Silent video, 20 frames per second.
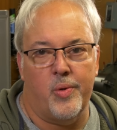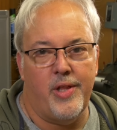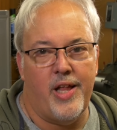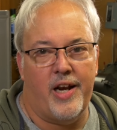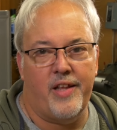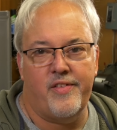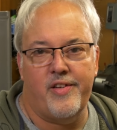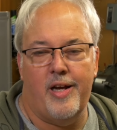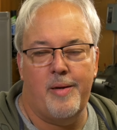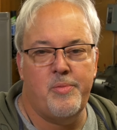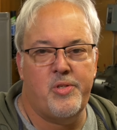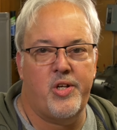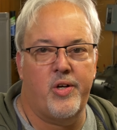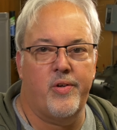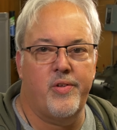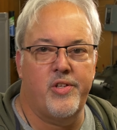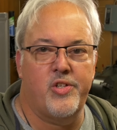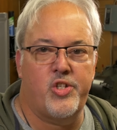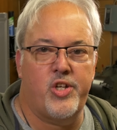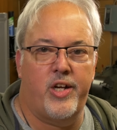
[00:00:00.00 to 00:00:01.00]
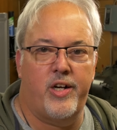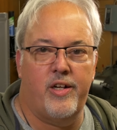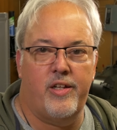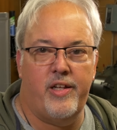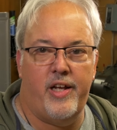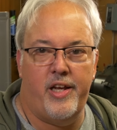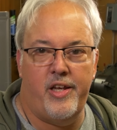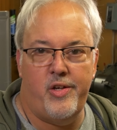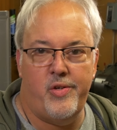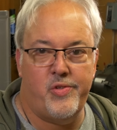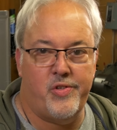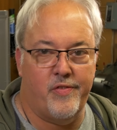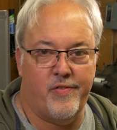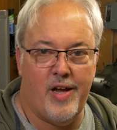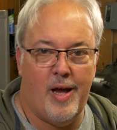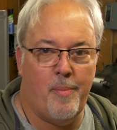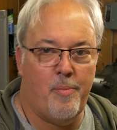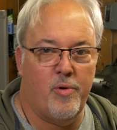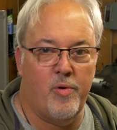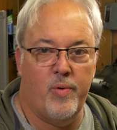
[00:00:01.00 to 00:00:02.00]
a lot of times here on the channel, I use
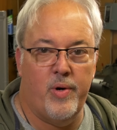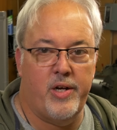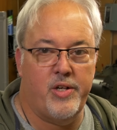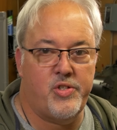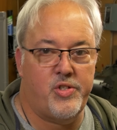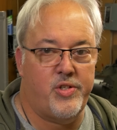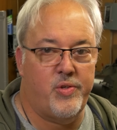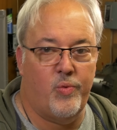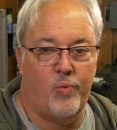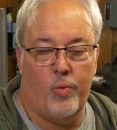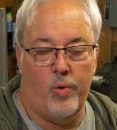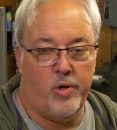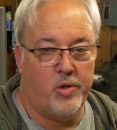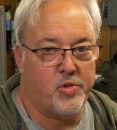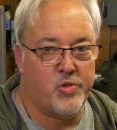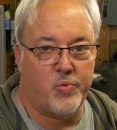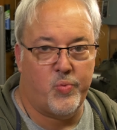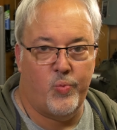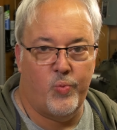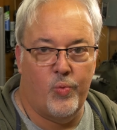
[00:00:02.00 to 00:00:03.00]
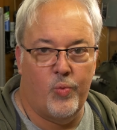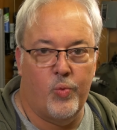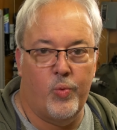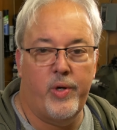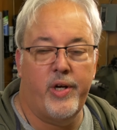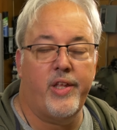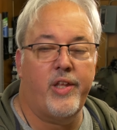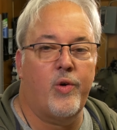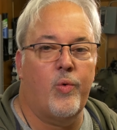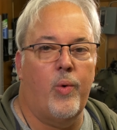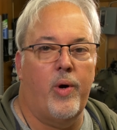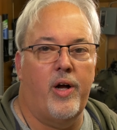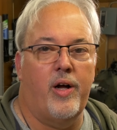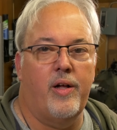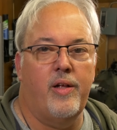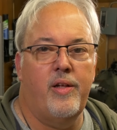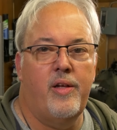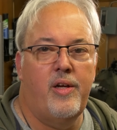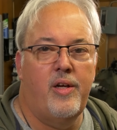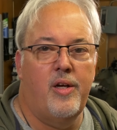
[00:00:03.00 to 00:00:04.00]
EvapoRust. It works really
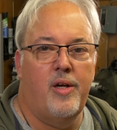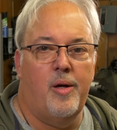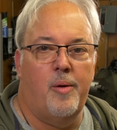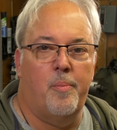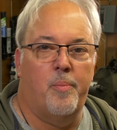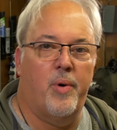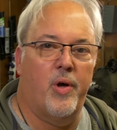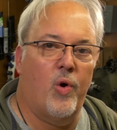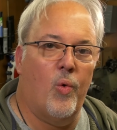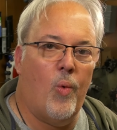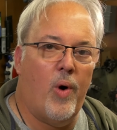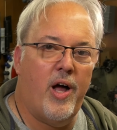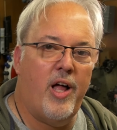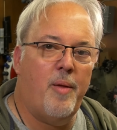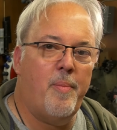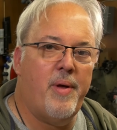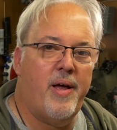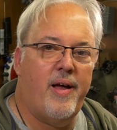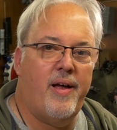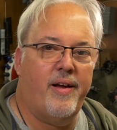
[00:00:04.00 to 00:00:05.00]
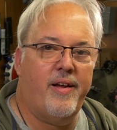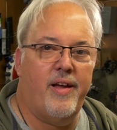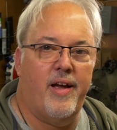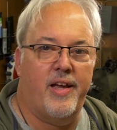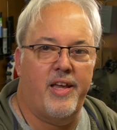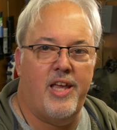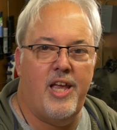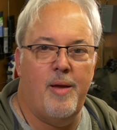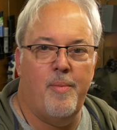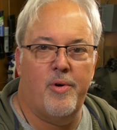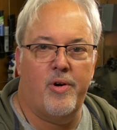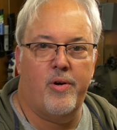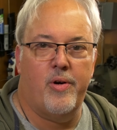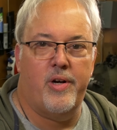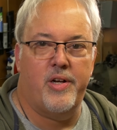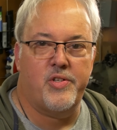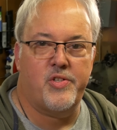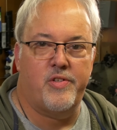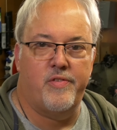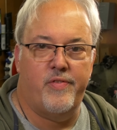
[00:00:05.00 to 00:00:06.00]
well. But a while back, I came
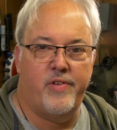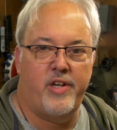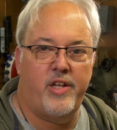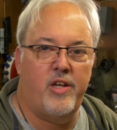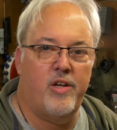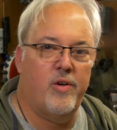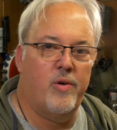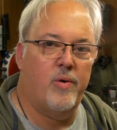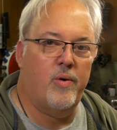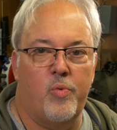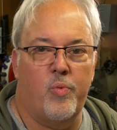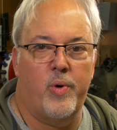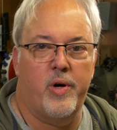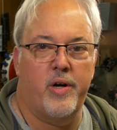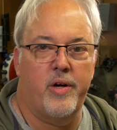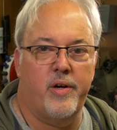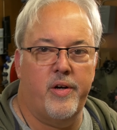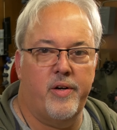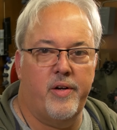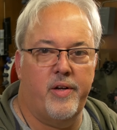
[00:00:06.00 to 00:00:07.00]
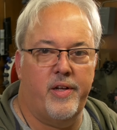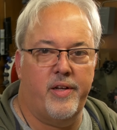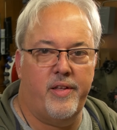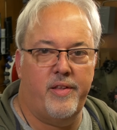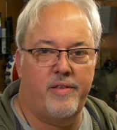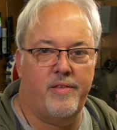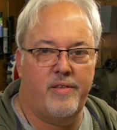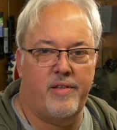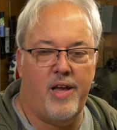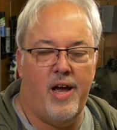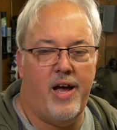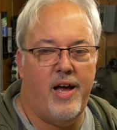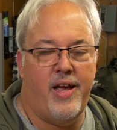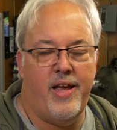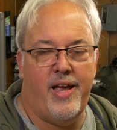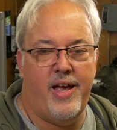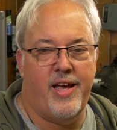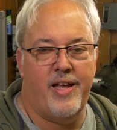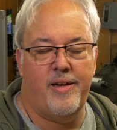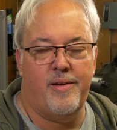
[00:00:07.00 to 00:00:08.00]
across a video where a guy
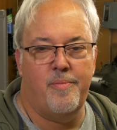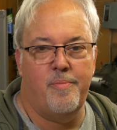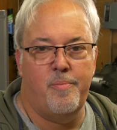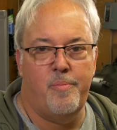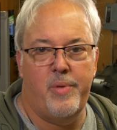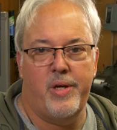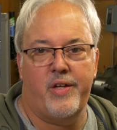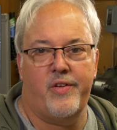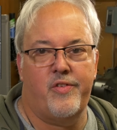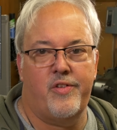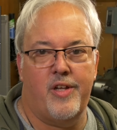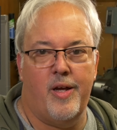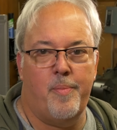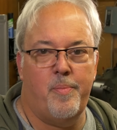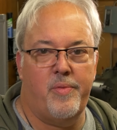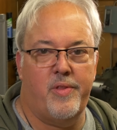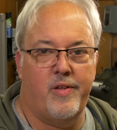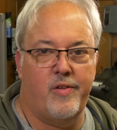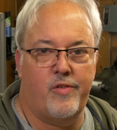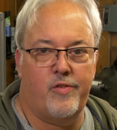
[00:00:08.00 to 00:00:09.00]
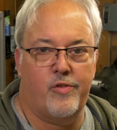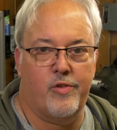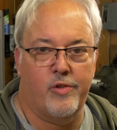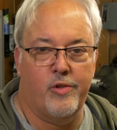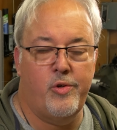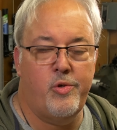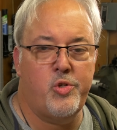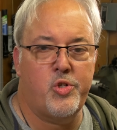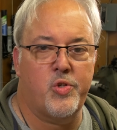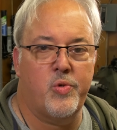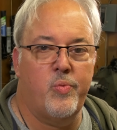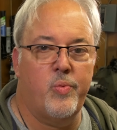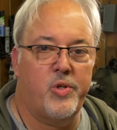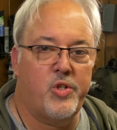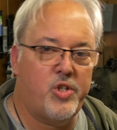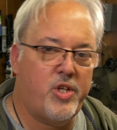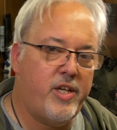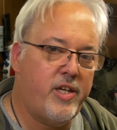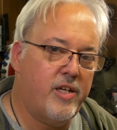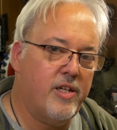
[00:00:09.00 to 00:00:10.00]
had mixed up this solution,
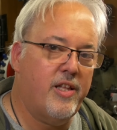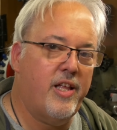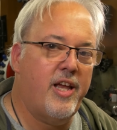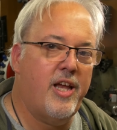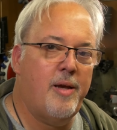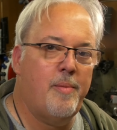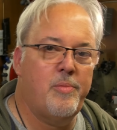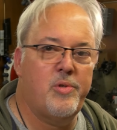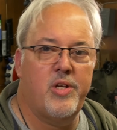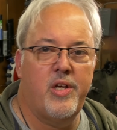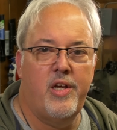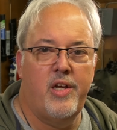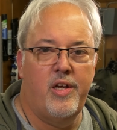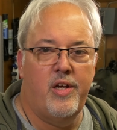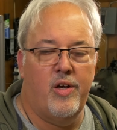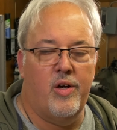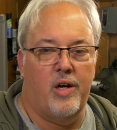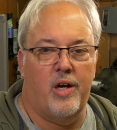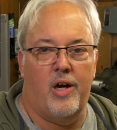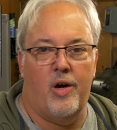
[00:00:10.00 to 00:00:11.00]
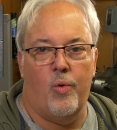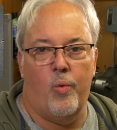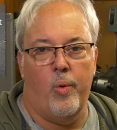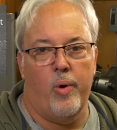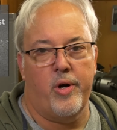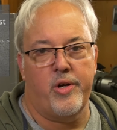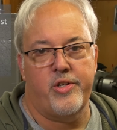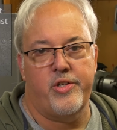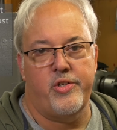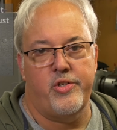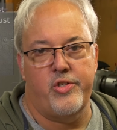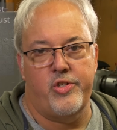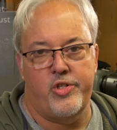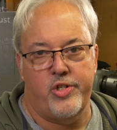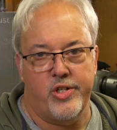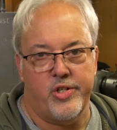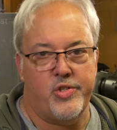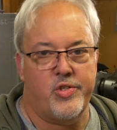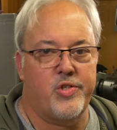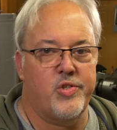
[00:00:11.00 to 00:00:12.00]
which he claimed worked
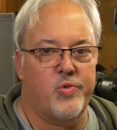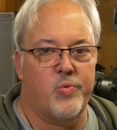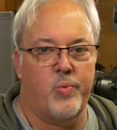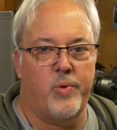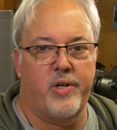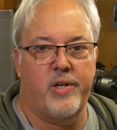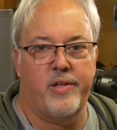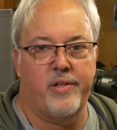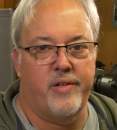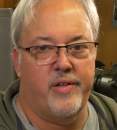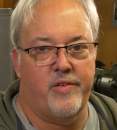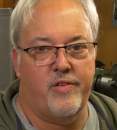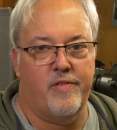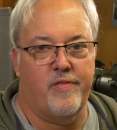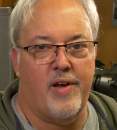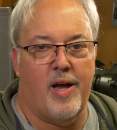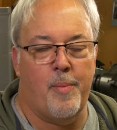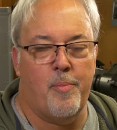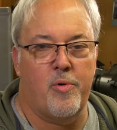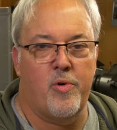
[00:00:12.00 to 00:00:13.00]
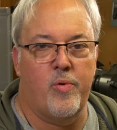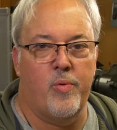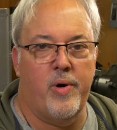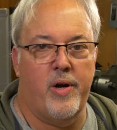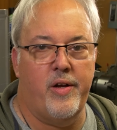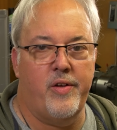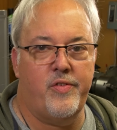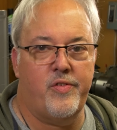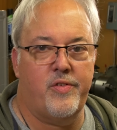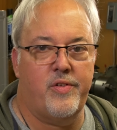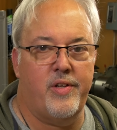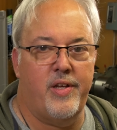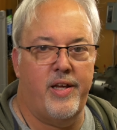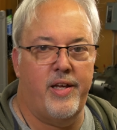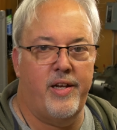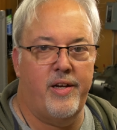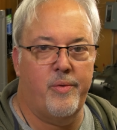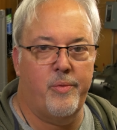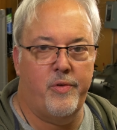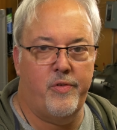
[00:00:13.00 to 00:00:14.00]
just as well as EvapoRust,
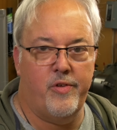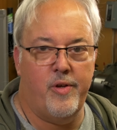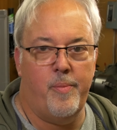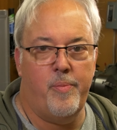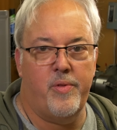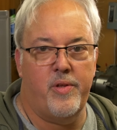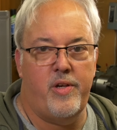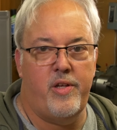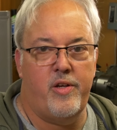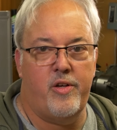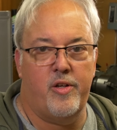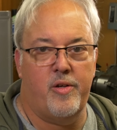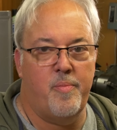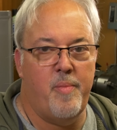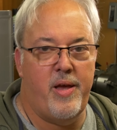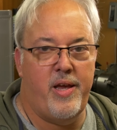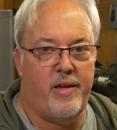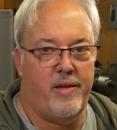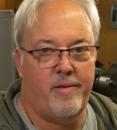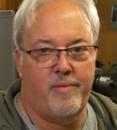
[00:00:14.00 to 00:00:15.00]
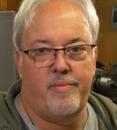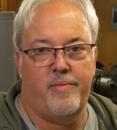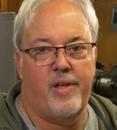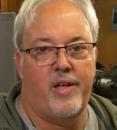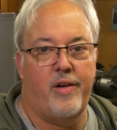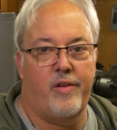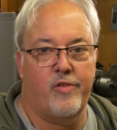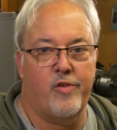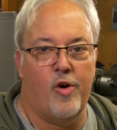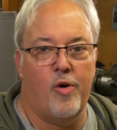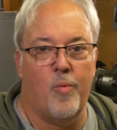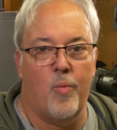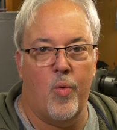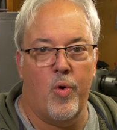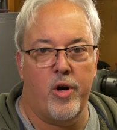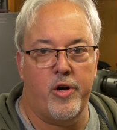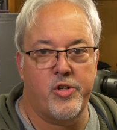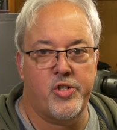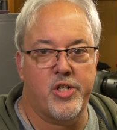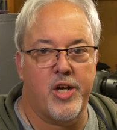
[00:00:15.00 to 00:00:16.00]
and it was something he could make in his home
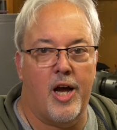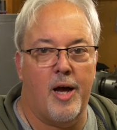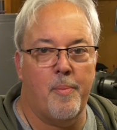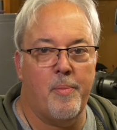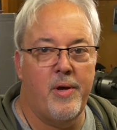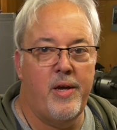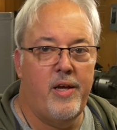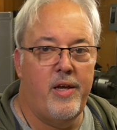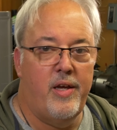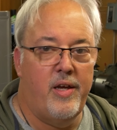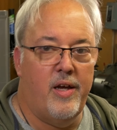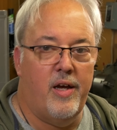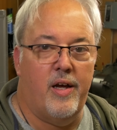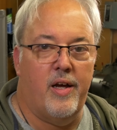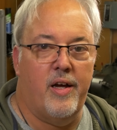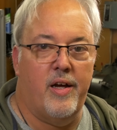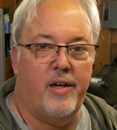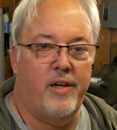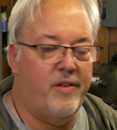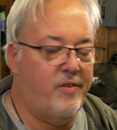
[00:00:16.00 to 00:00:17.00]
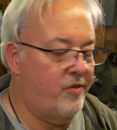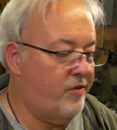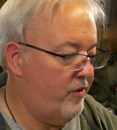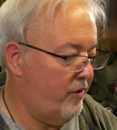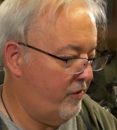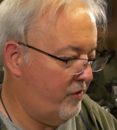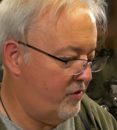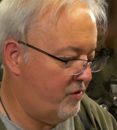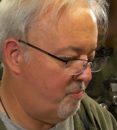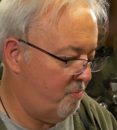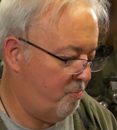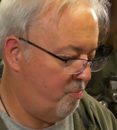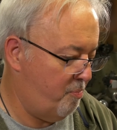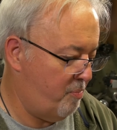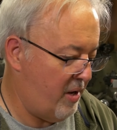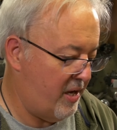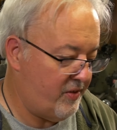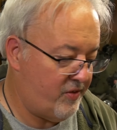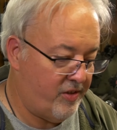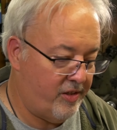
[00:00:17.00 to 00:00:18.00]
workshop. It's just
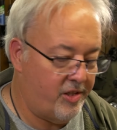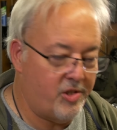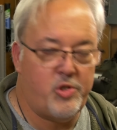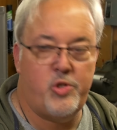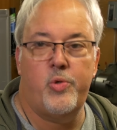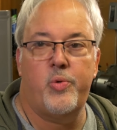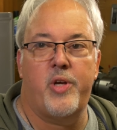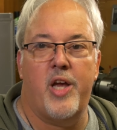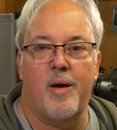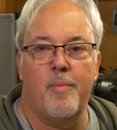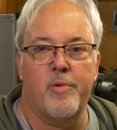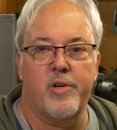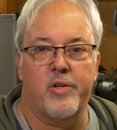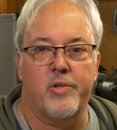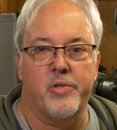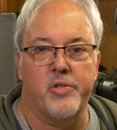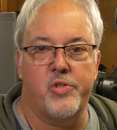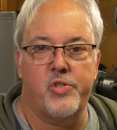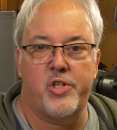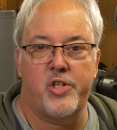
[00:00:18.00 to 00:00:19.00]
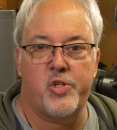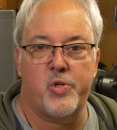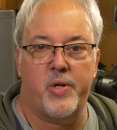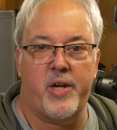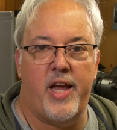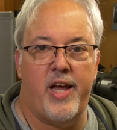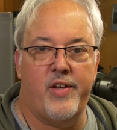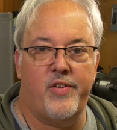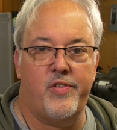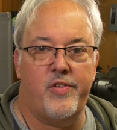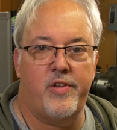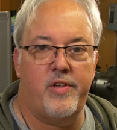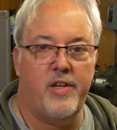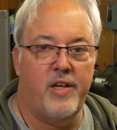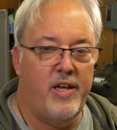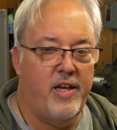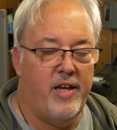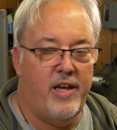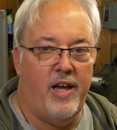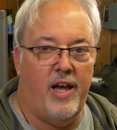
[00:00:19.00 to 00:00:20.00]
basically two chemicals, citric acid
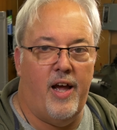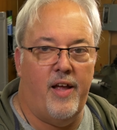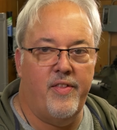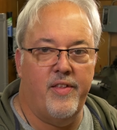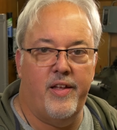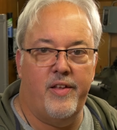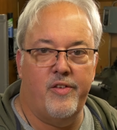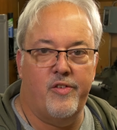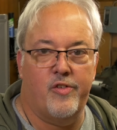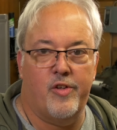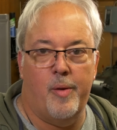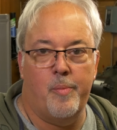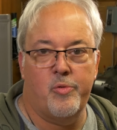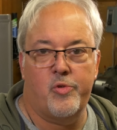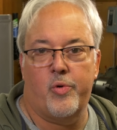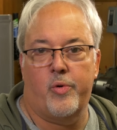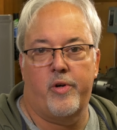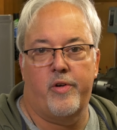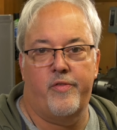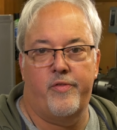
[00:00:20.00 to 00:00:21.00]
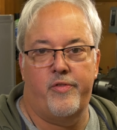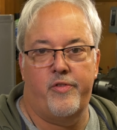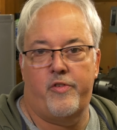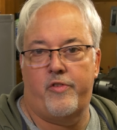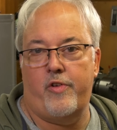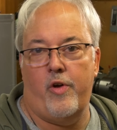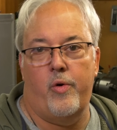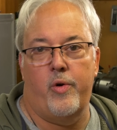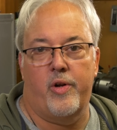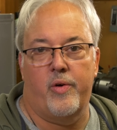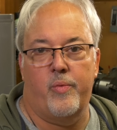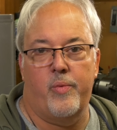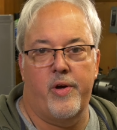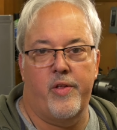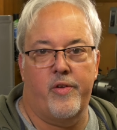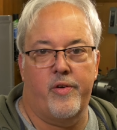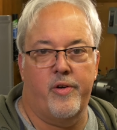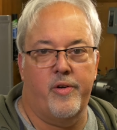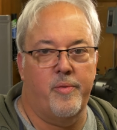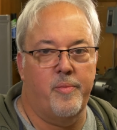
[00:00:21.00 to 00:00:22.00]
and then some sort of soda,
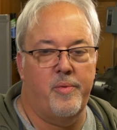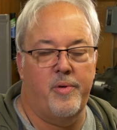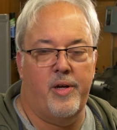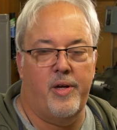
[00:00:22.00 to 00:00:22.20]
whether